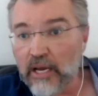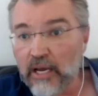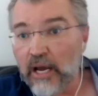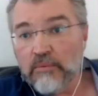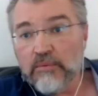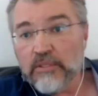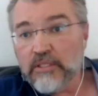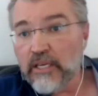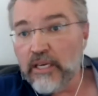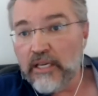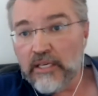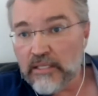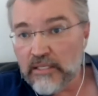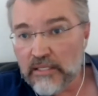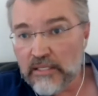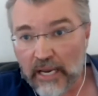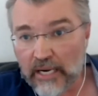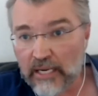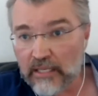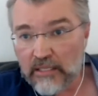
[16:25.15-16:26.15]
I would get
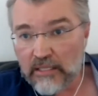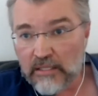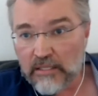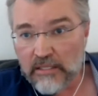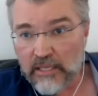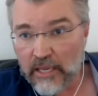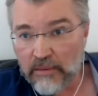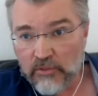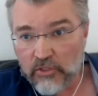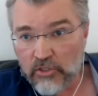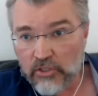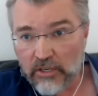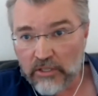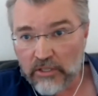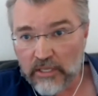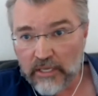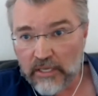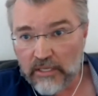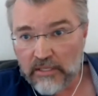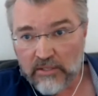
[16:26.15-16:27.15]
exactly the same
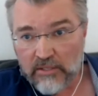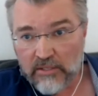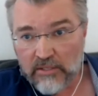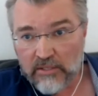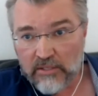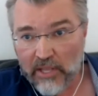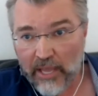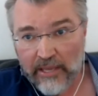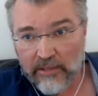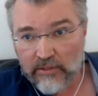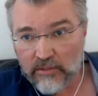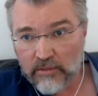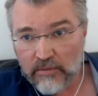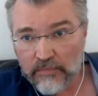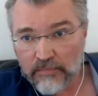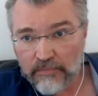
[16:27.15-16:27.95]
Schrödinger state.